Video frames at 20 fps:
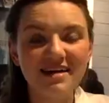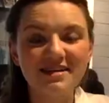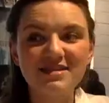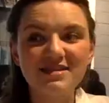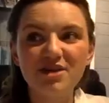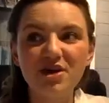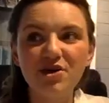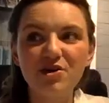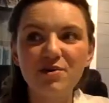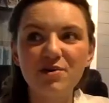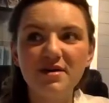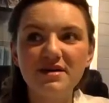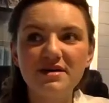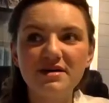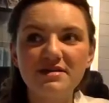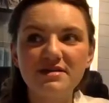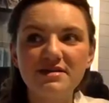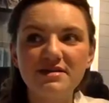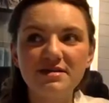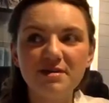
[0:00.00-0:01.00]
so
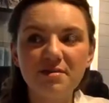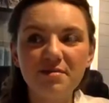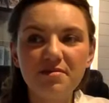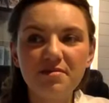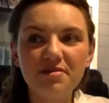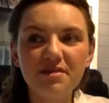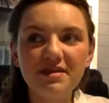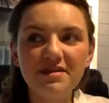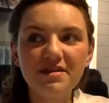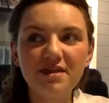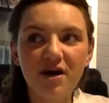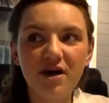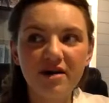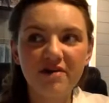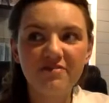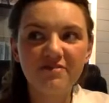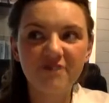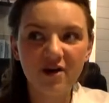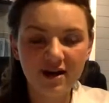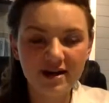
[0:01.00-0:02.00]
something that I
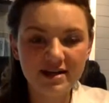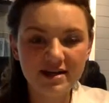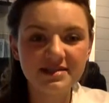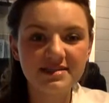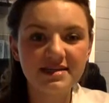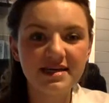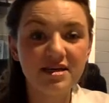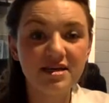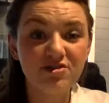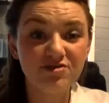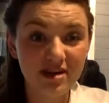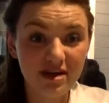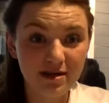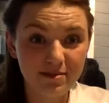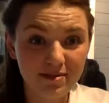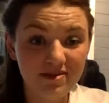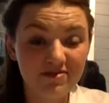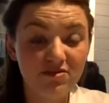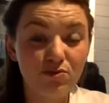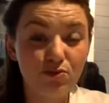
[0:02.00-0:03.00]
find
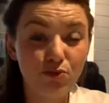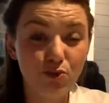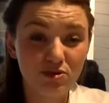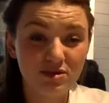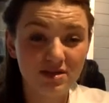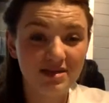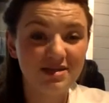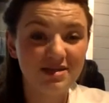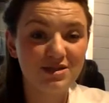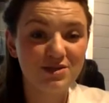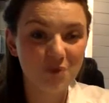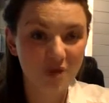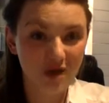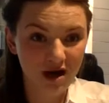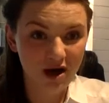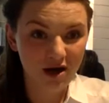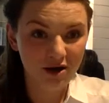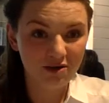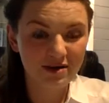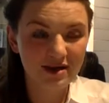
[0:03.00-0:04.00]
incredibly rewarding as
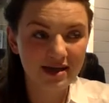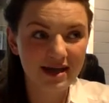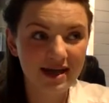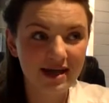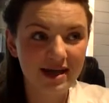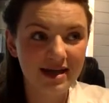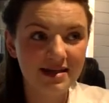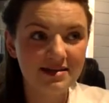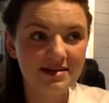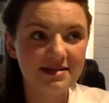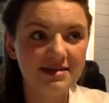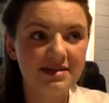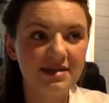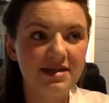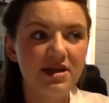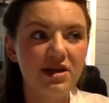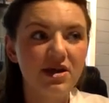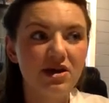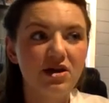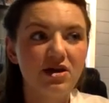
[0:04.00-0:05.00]
well is
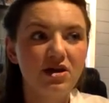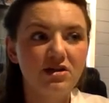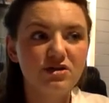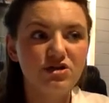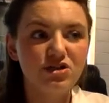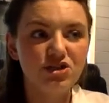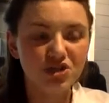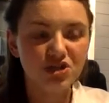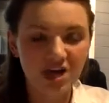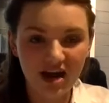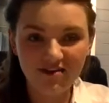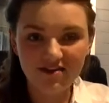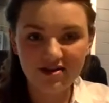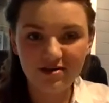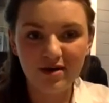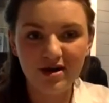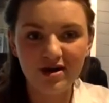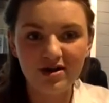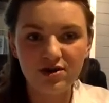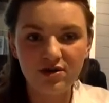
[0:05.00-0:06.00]
sharing
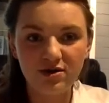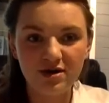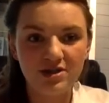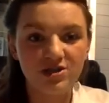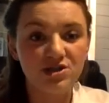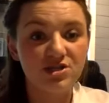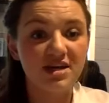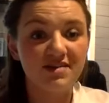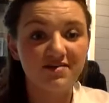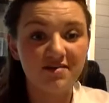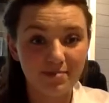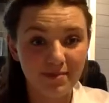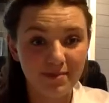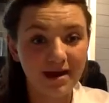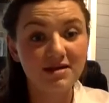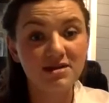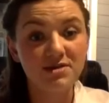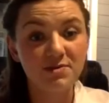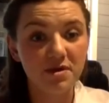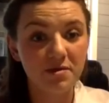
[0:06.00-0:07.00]
my knowledge and giving
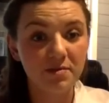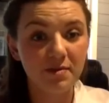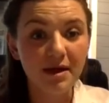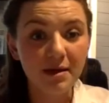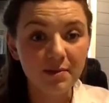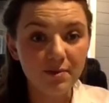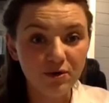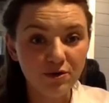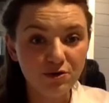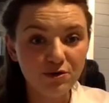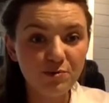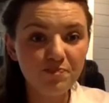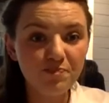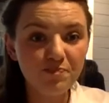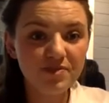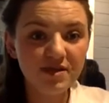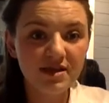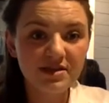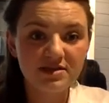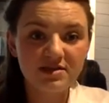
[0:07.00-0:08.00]
back to other people.
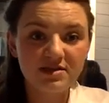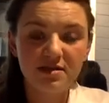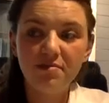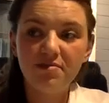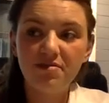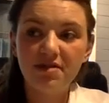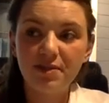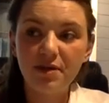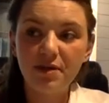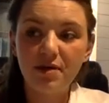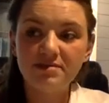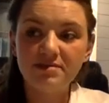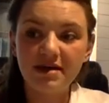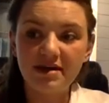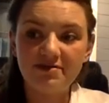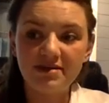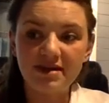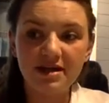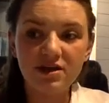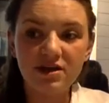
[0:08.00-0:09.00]
So something that I'm
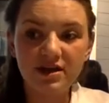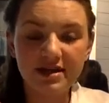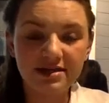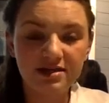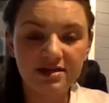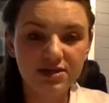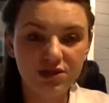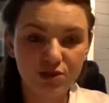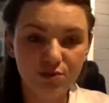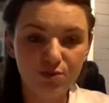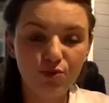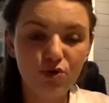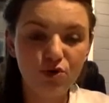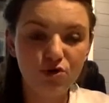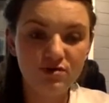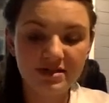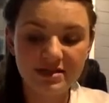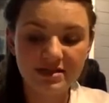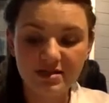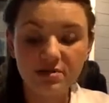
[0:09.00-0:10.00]
definitely looking to do
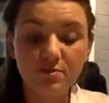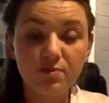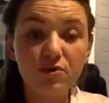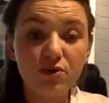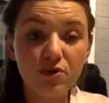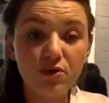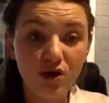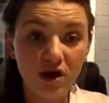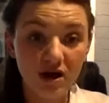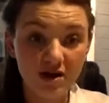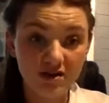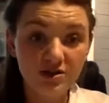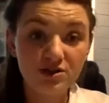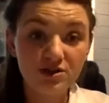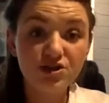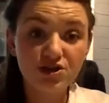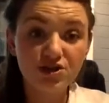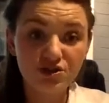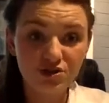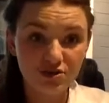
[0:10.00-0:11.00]
more is support other
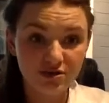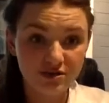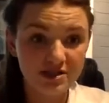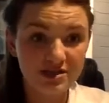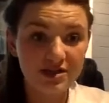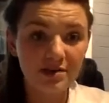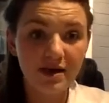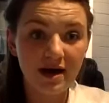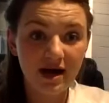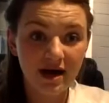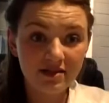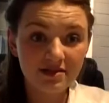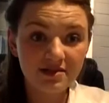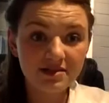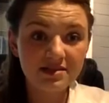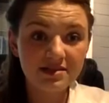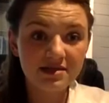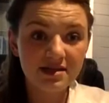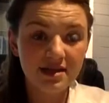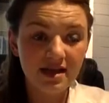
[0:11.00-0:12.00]
student
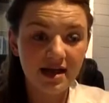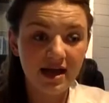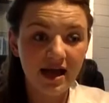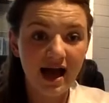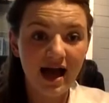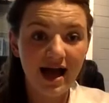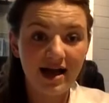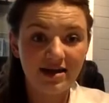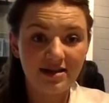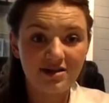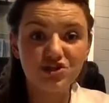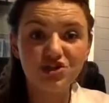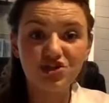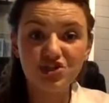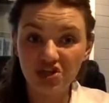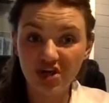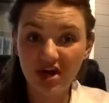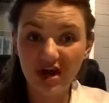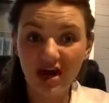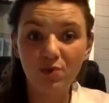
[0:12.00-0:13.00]
osteopaths and
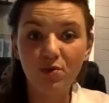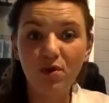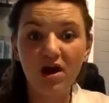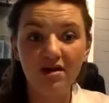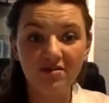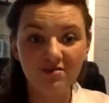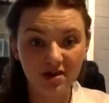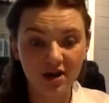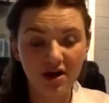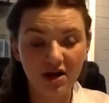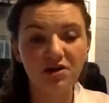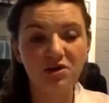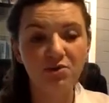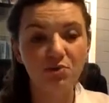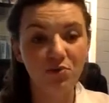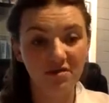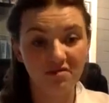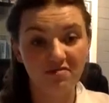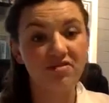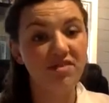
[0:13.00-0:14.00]
share what I've learned
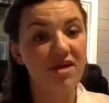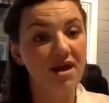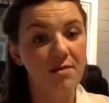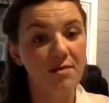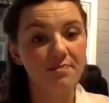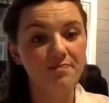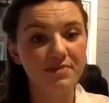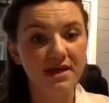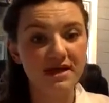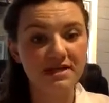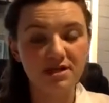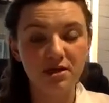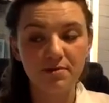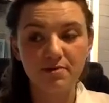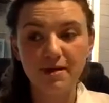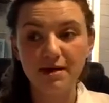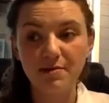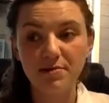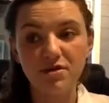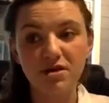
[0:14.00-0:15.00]
with them. So
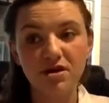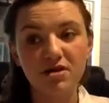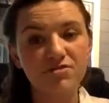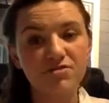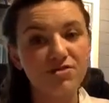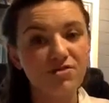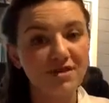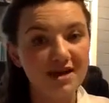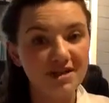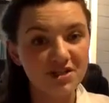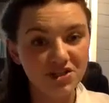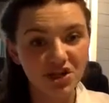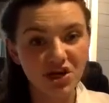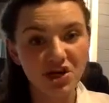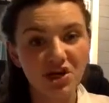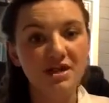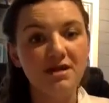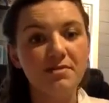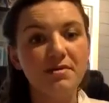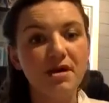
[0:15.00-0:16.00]
people that are on that
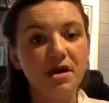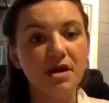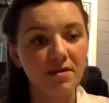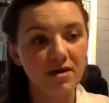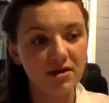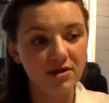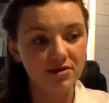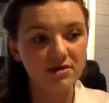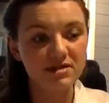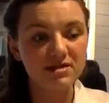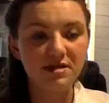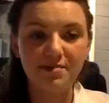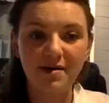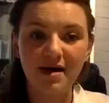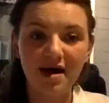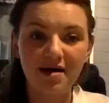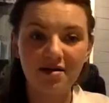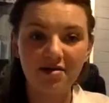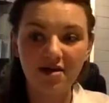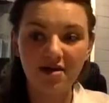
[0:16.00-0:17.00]
journey becoming an
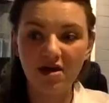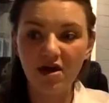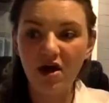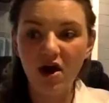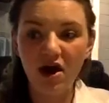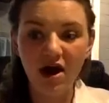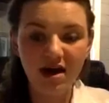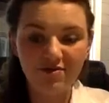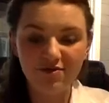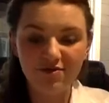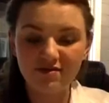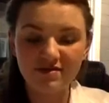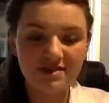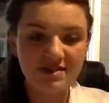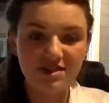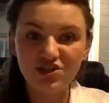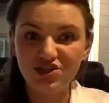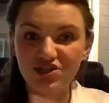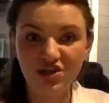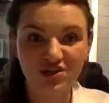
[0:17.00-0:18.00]
osteopath, I've
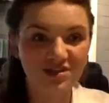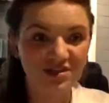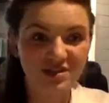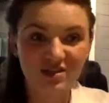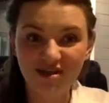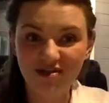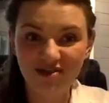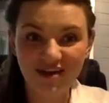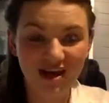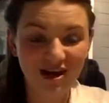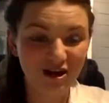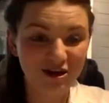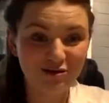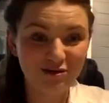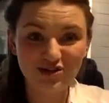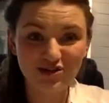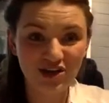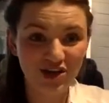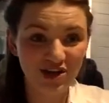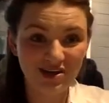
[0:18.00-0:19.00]
obviously just done that whole
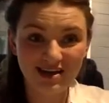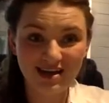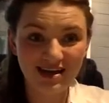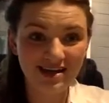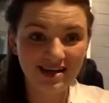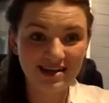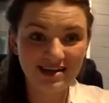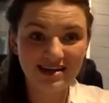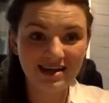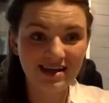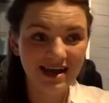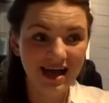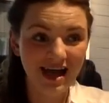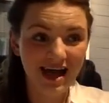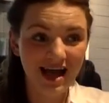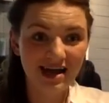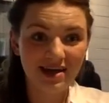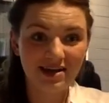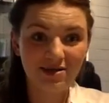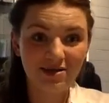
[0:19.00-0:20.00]
journey
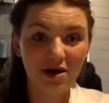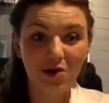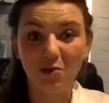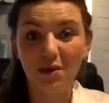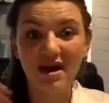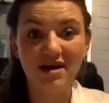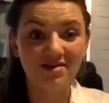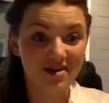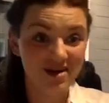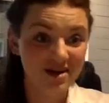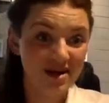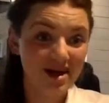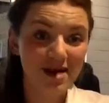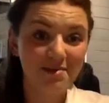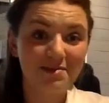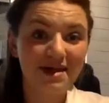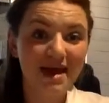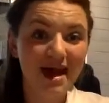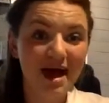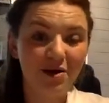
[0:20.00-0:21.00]
and are where I am
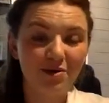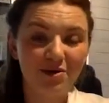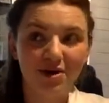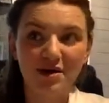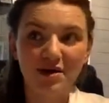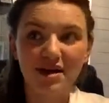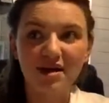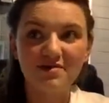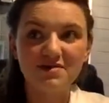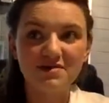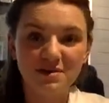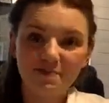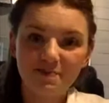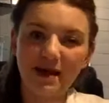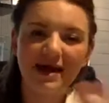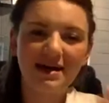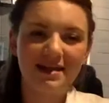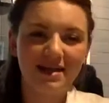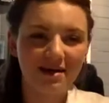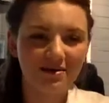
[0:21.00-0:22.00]
now, and I'd love to
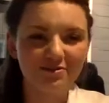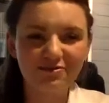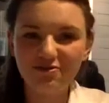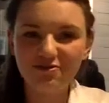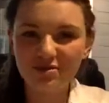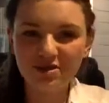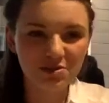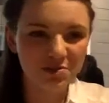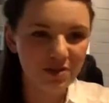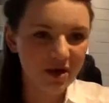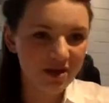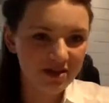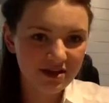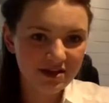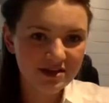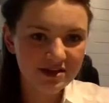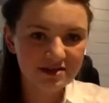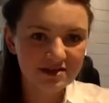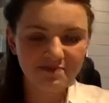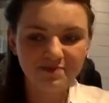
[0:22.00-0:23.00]
pay that forward to
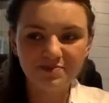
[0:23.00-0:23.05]
others.